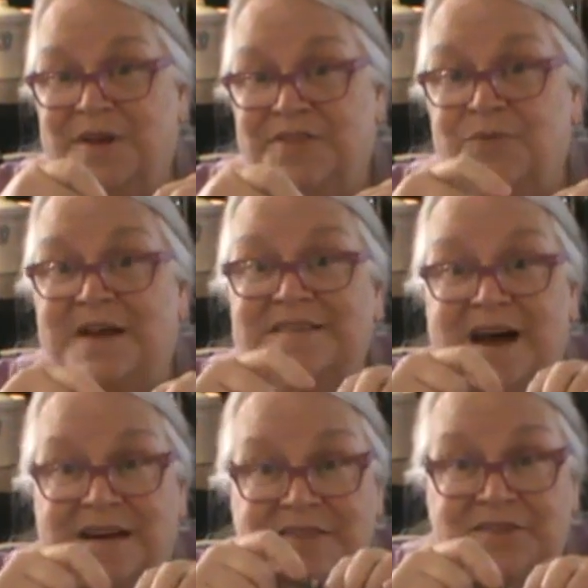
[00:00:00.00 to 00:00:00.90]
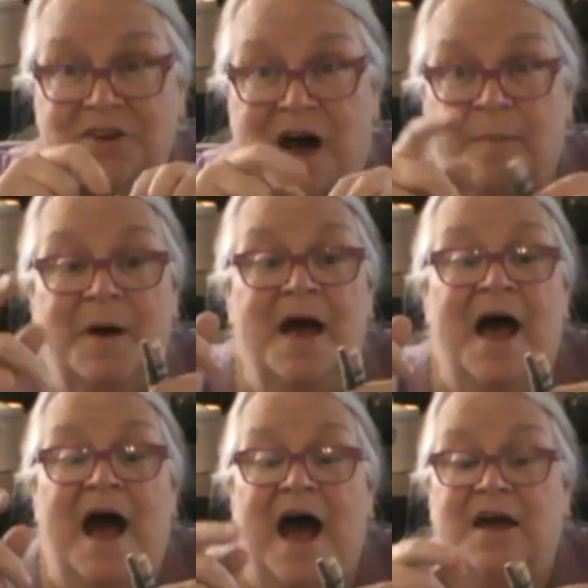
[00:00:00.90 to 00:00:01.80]
thread tied at the top,
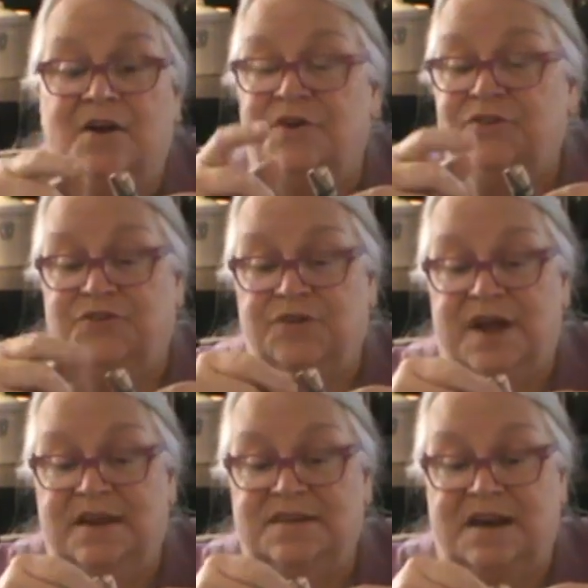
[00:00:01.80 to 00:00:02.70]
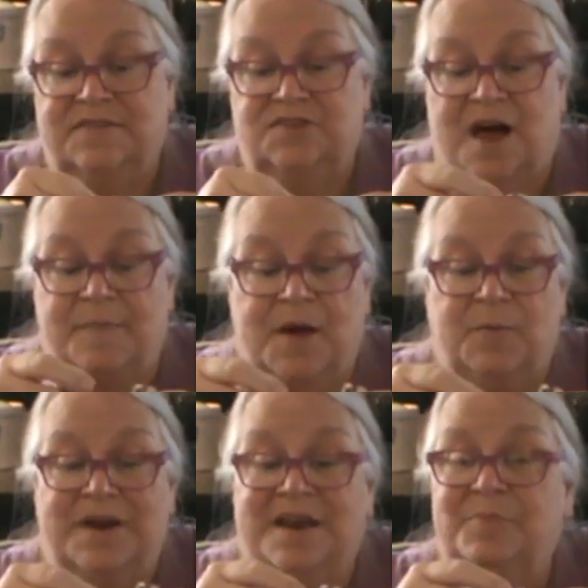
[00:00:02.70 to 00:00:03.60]
or string tied at the top, and
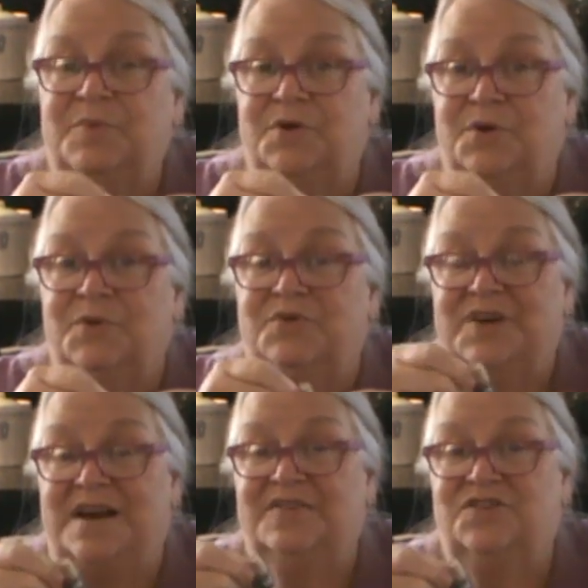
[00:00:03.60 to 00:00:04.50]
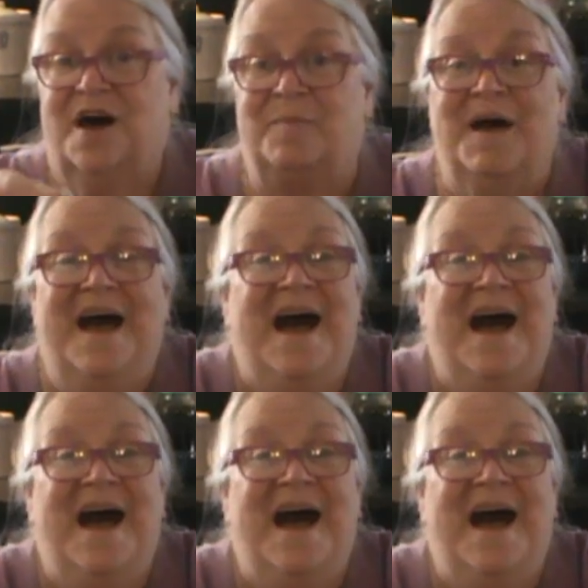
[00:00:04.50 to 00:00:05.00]
one had a blue tied at the top.